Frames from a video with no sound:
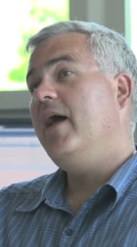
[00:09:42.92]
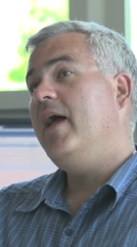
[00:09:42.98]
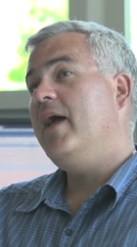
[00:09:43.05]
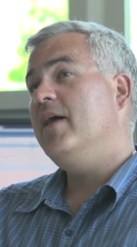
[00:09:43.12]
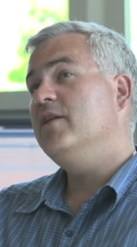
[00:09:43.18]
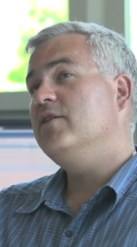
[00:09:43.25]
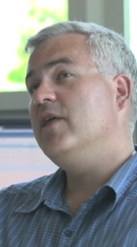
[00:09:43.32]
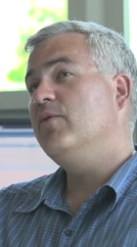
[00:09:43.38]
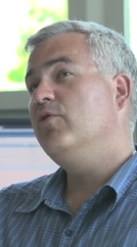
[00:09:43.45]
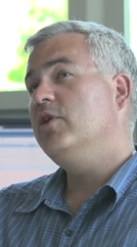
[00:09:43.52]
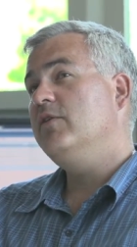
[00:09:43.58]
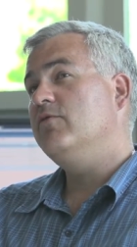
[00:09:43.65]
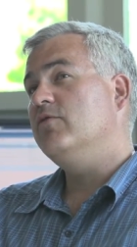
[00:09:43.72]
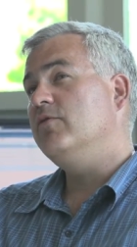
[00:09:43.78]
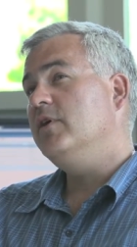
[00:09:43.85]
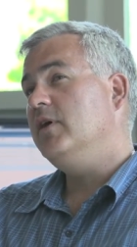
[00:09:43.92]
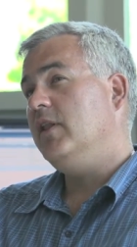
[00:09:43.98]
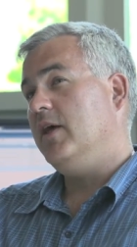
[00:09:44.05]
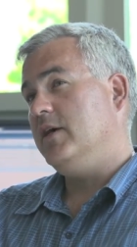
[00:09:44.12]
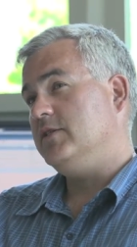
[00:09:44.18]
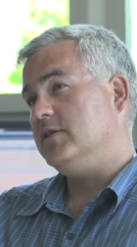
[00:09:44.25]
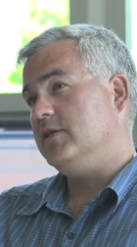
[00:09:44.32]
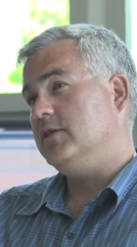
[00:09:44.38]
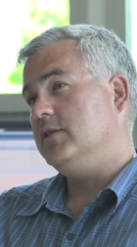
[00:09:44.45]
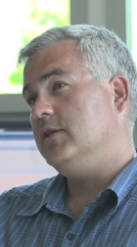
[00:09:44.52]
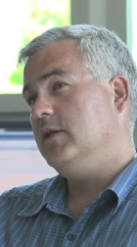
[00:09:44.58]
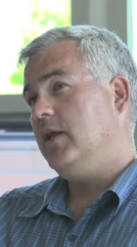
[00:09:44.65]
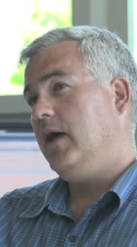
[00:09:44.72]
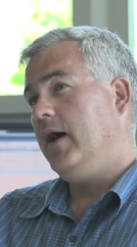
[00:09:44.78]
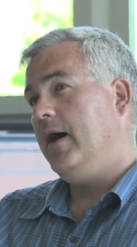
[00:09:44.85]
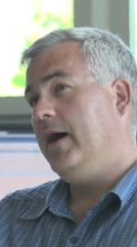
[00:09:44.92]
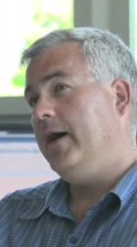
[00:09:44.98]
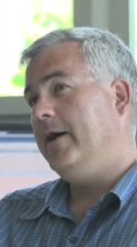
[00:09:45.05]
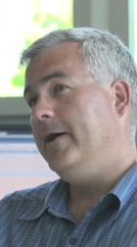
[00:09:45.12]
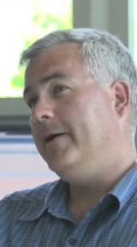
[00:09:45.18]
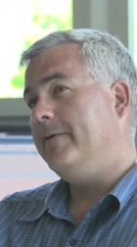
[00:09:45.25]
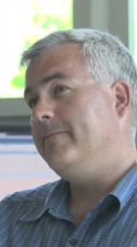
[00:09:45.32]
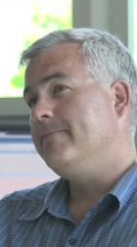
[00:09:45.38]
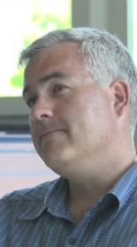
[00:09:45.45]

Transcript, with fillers: and they won't even realize it. Uh,